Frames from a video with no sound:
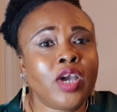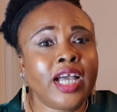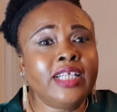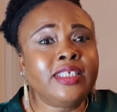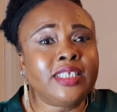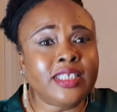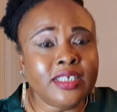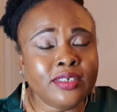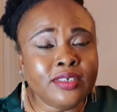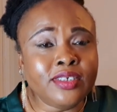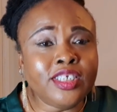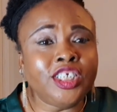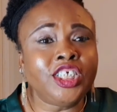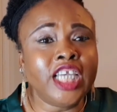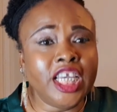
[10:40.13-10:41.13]
still
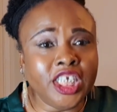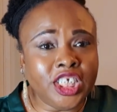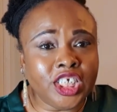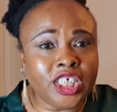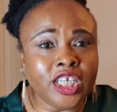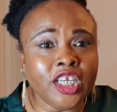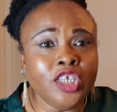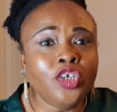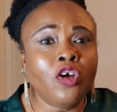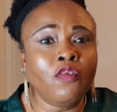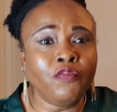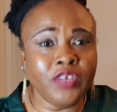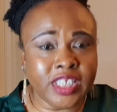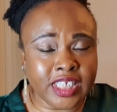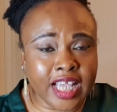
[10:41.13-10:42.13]
change your
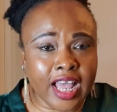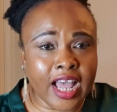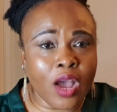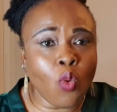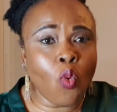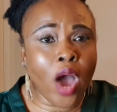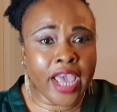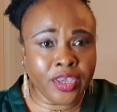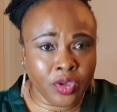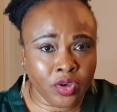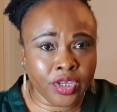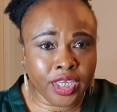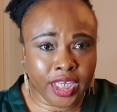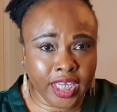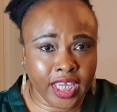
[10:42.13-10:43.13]
visa while you're
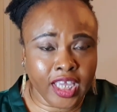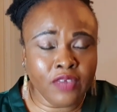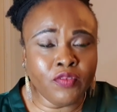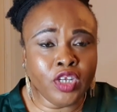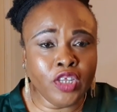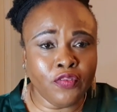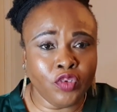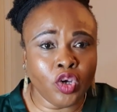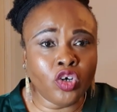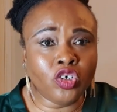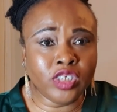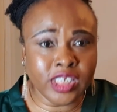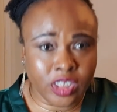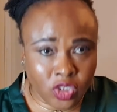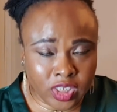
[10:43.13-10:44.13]
here, even if you're
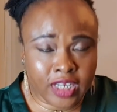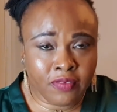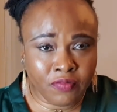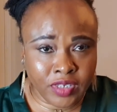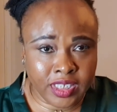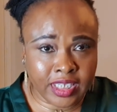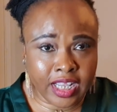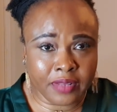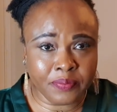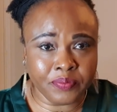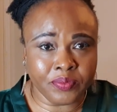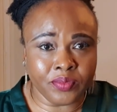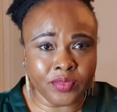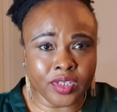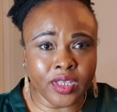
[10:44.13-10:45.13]
on student visa.
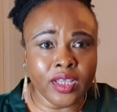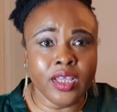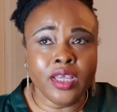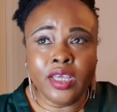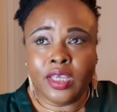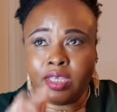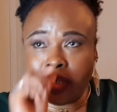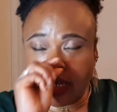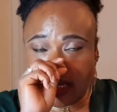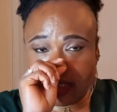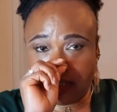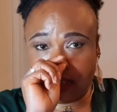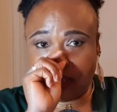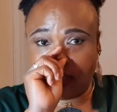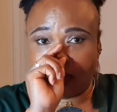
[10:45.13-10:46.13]

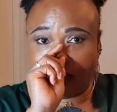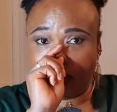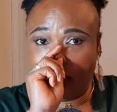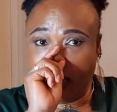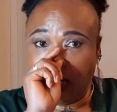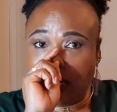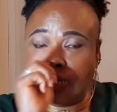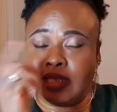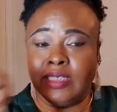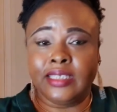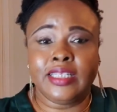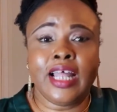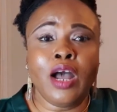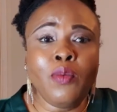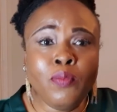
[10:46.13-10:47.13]
Yes, it is
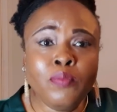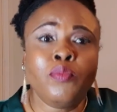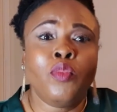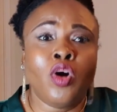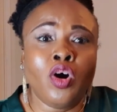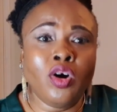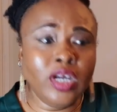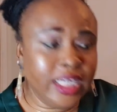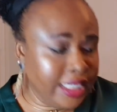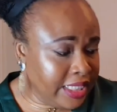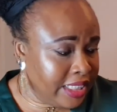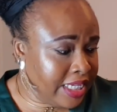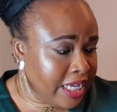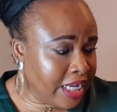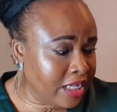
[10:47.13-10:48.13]
now more
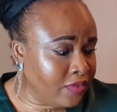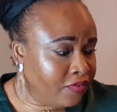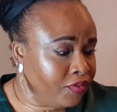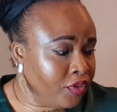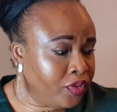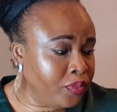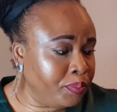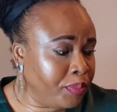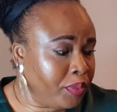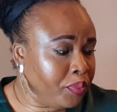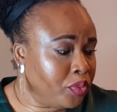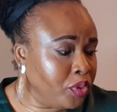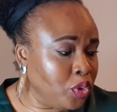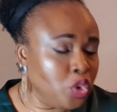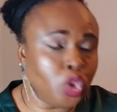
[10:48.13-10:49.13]
easier for
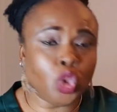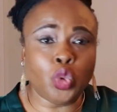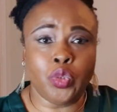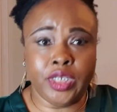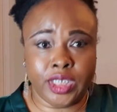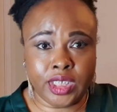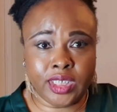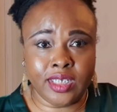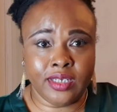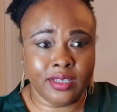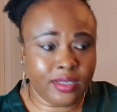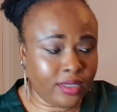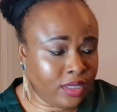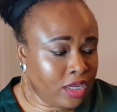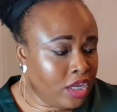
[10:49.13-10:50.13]
people to switch.
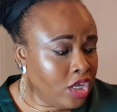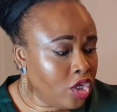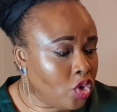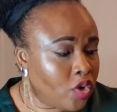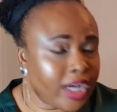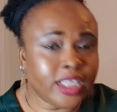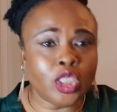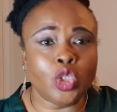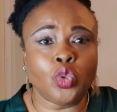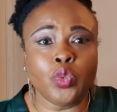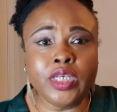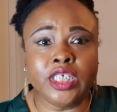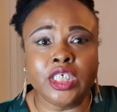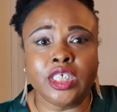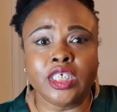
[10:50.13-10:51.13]
You can
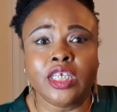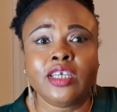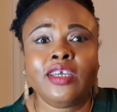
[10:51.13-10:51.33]
switch,